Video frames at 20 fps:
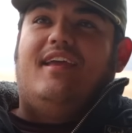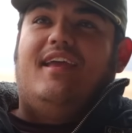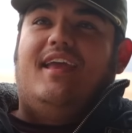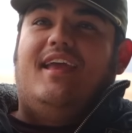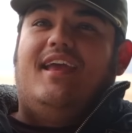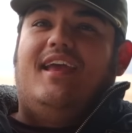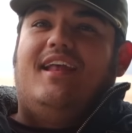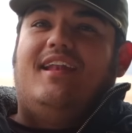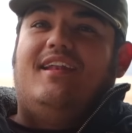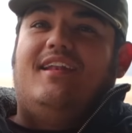
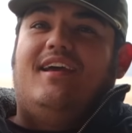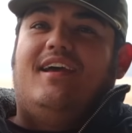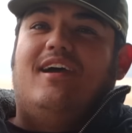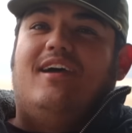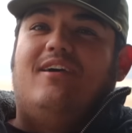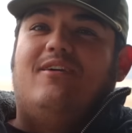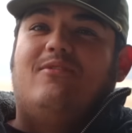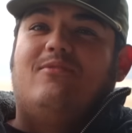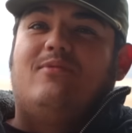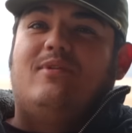And
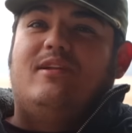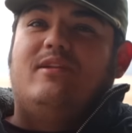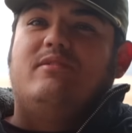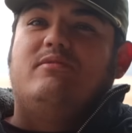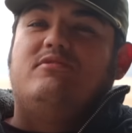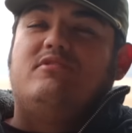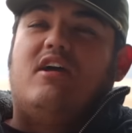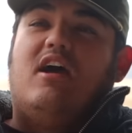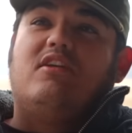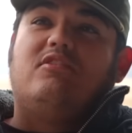we knew
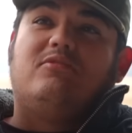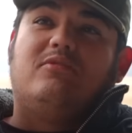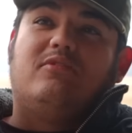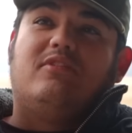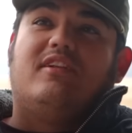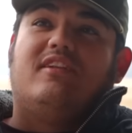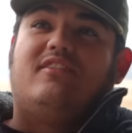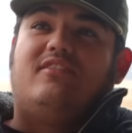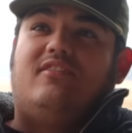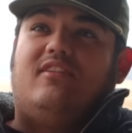Josh was
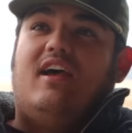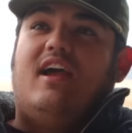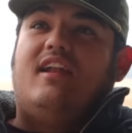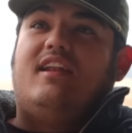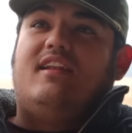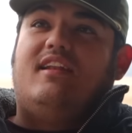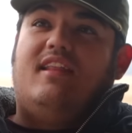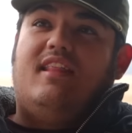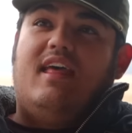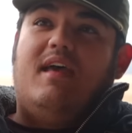going to slide
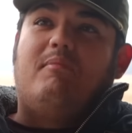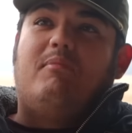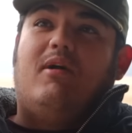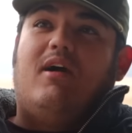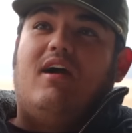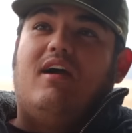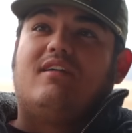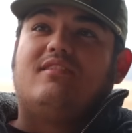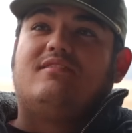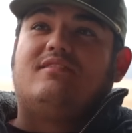into that
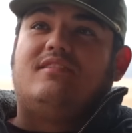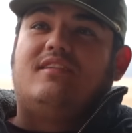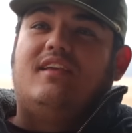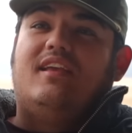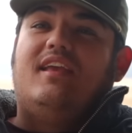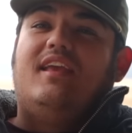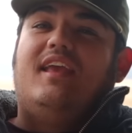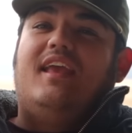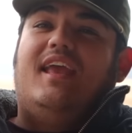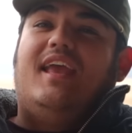box,
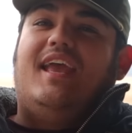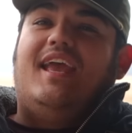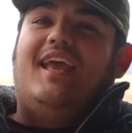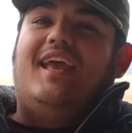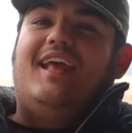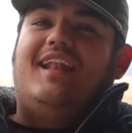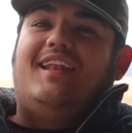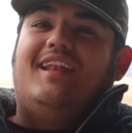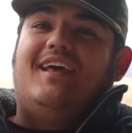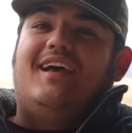
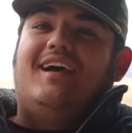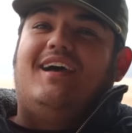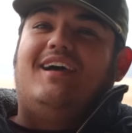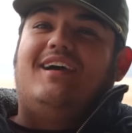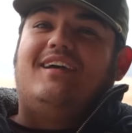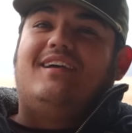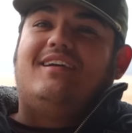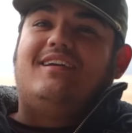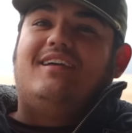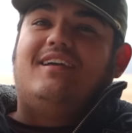and
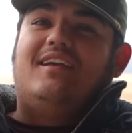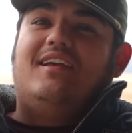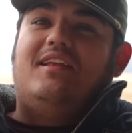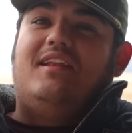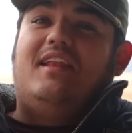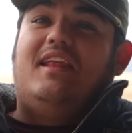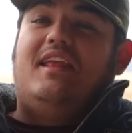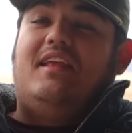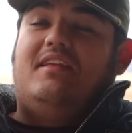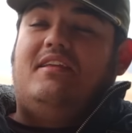
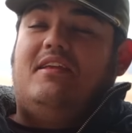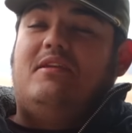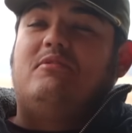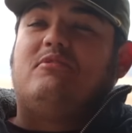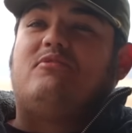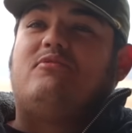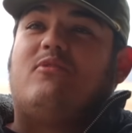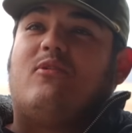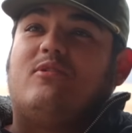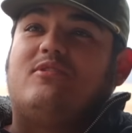he
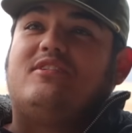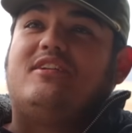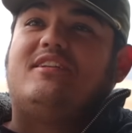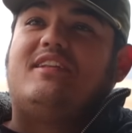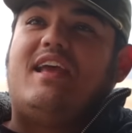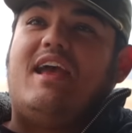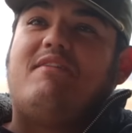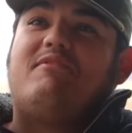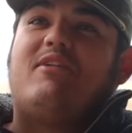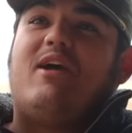was fortunate
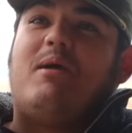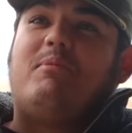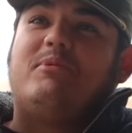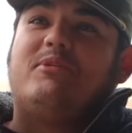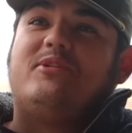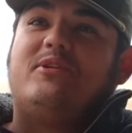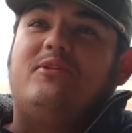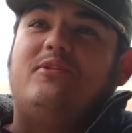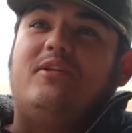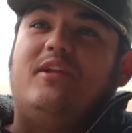to have an
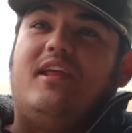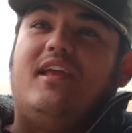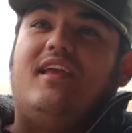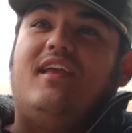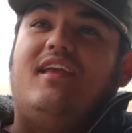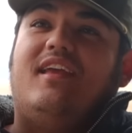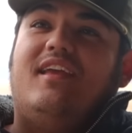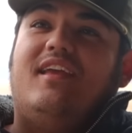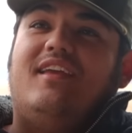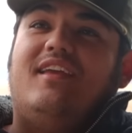opportunity.
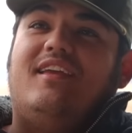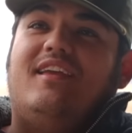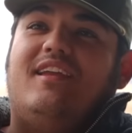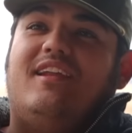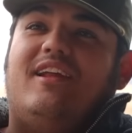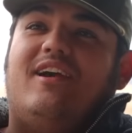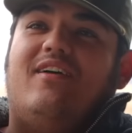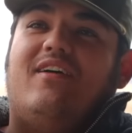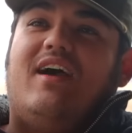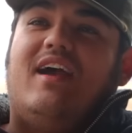You
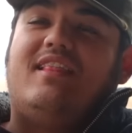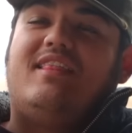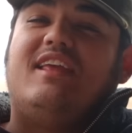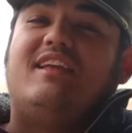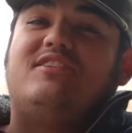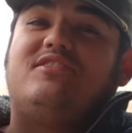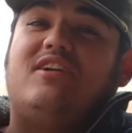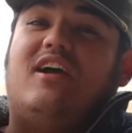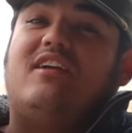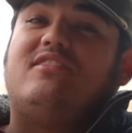know, I
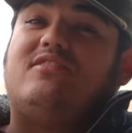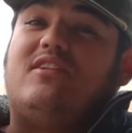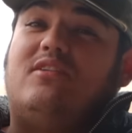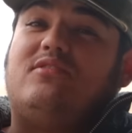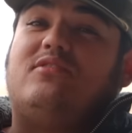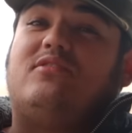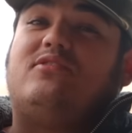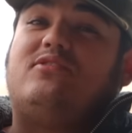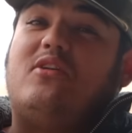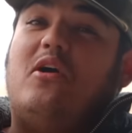think Josh
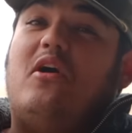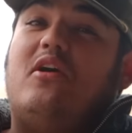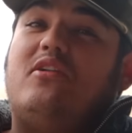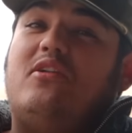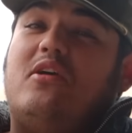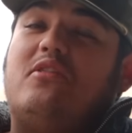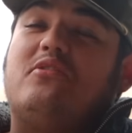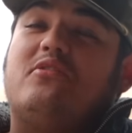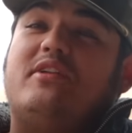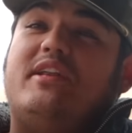also saw
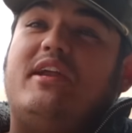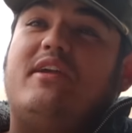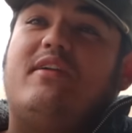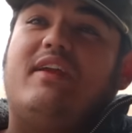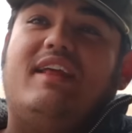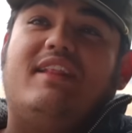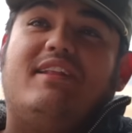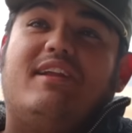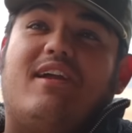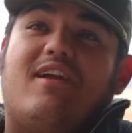another deer
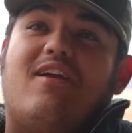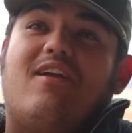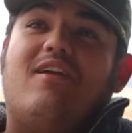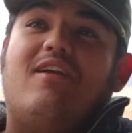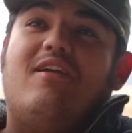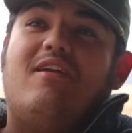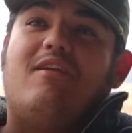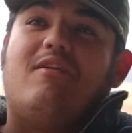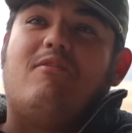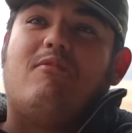in there
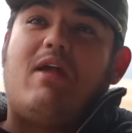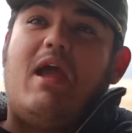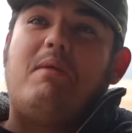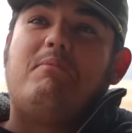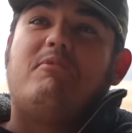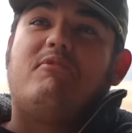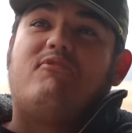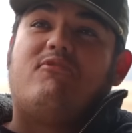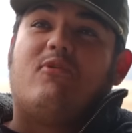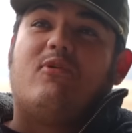right
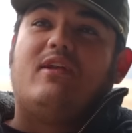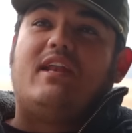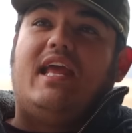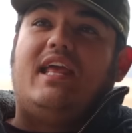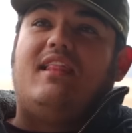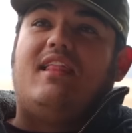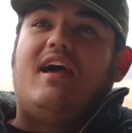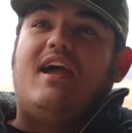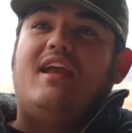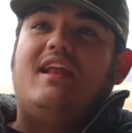before
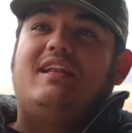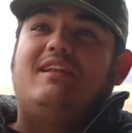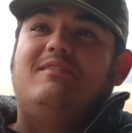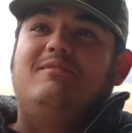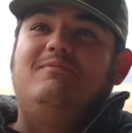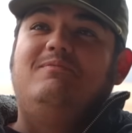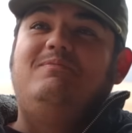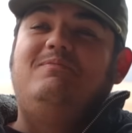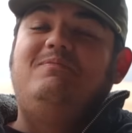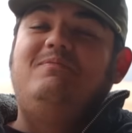daylight,
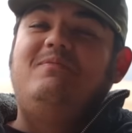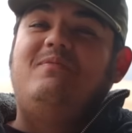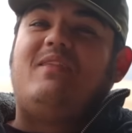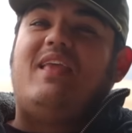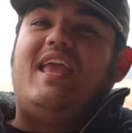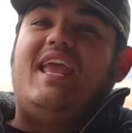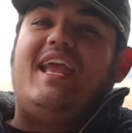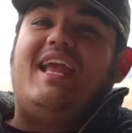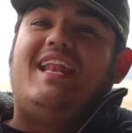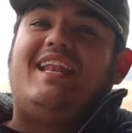
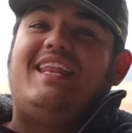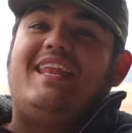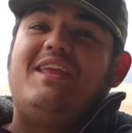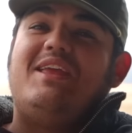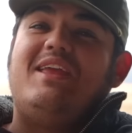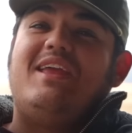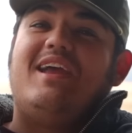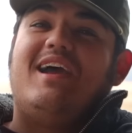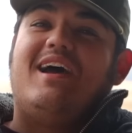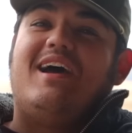and
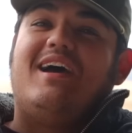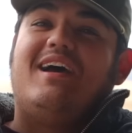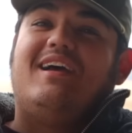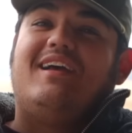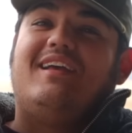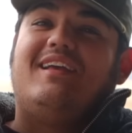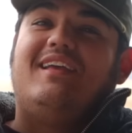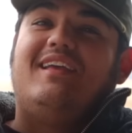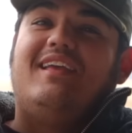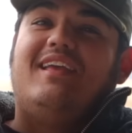he
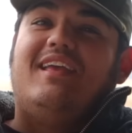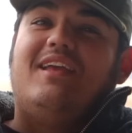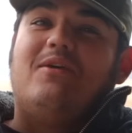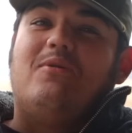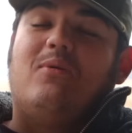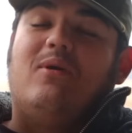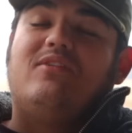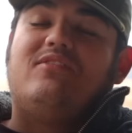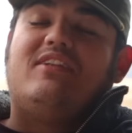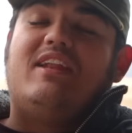
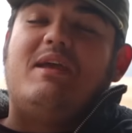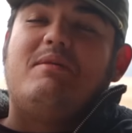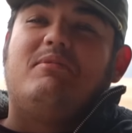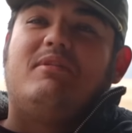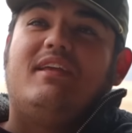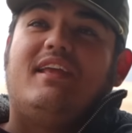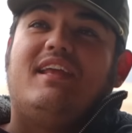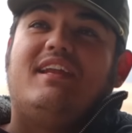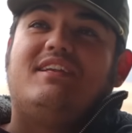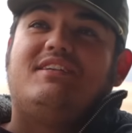wasn't
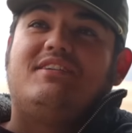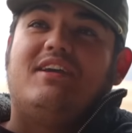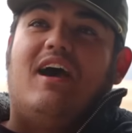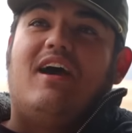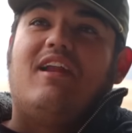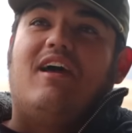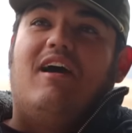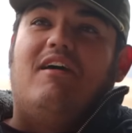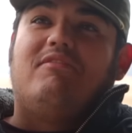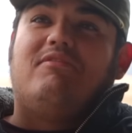able to get a
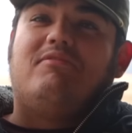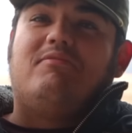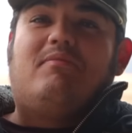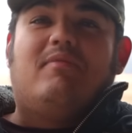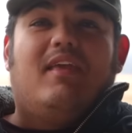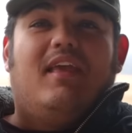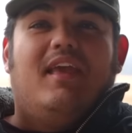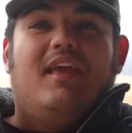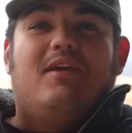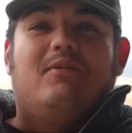shot off,
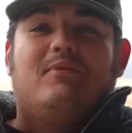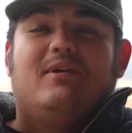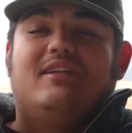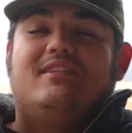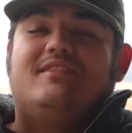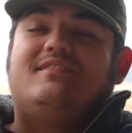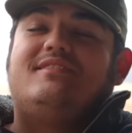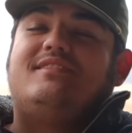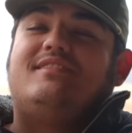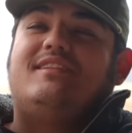
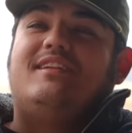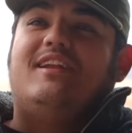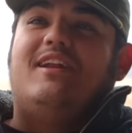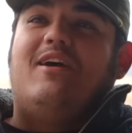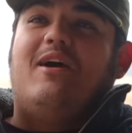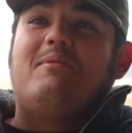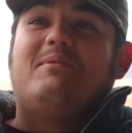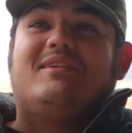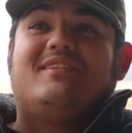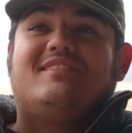which, you
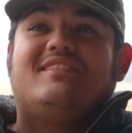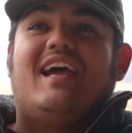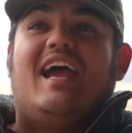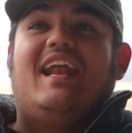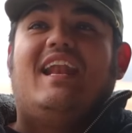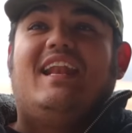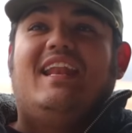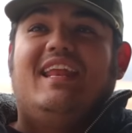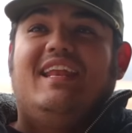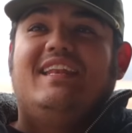know, I'm
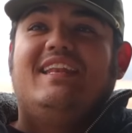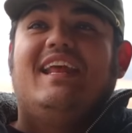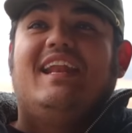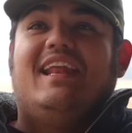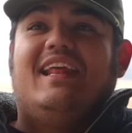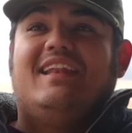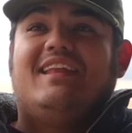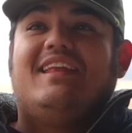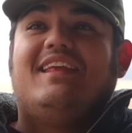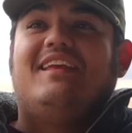excited he
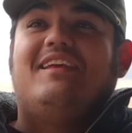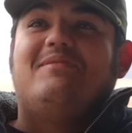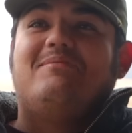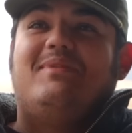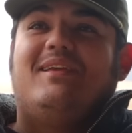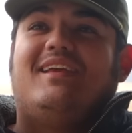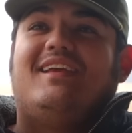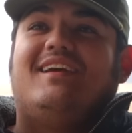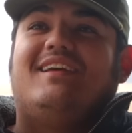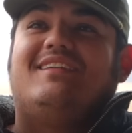didn't,
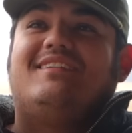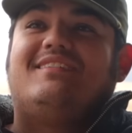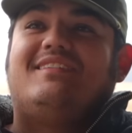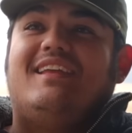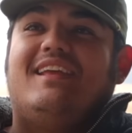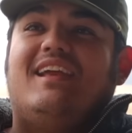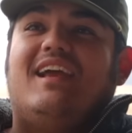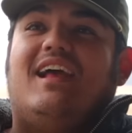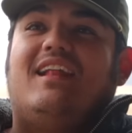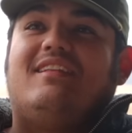because
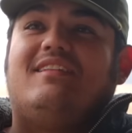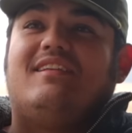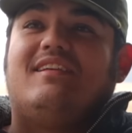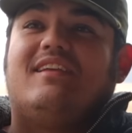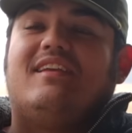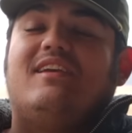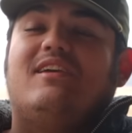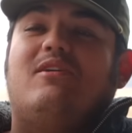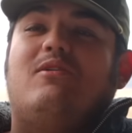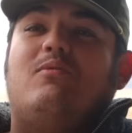he got to
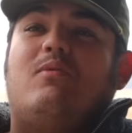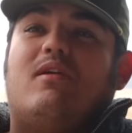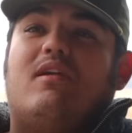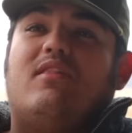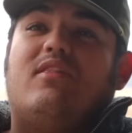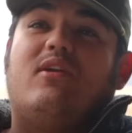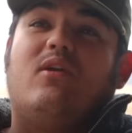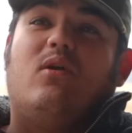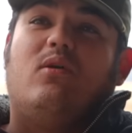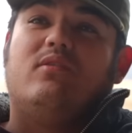kill one
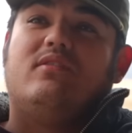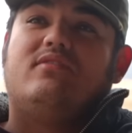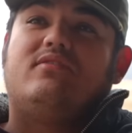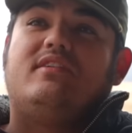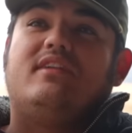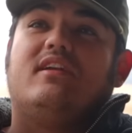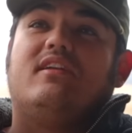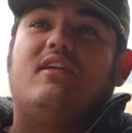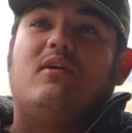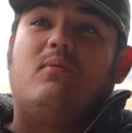of the oldest
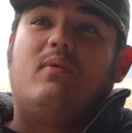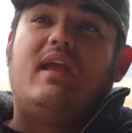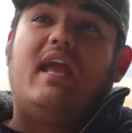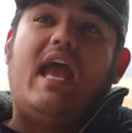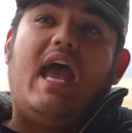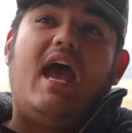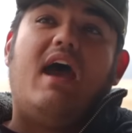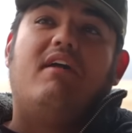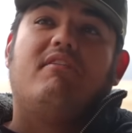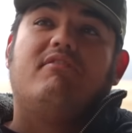deer that we
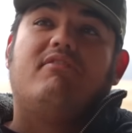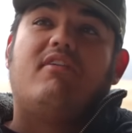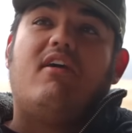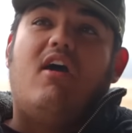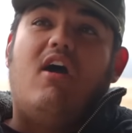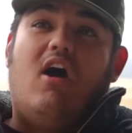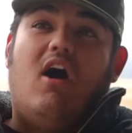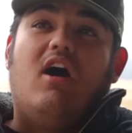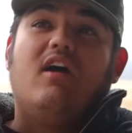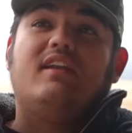have
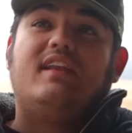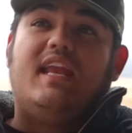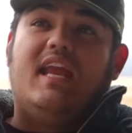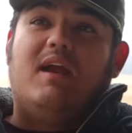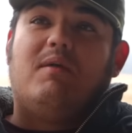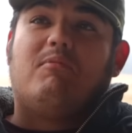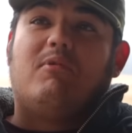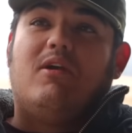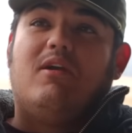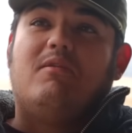on
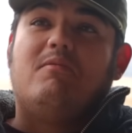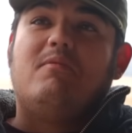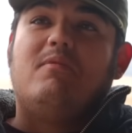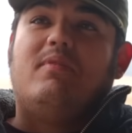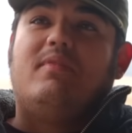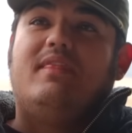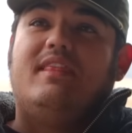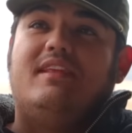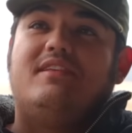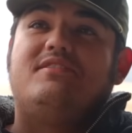camera
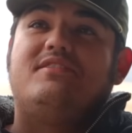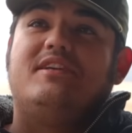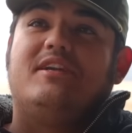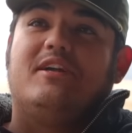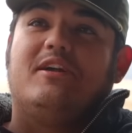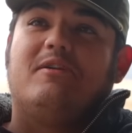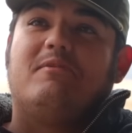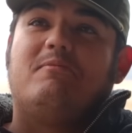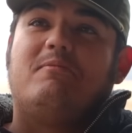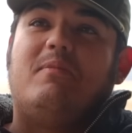this
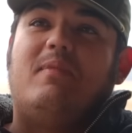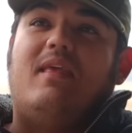year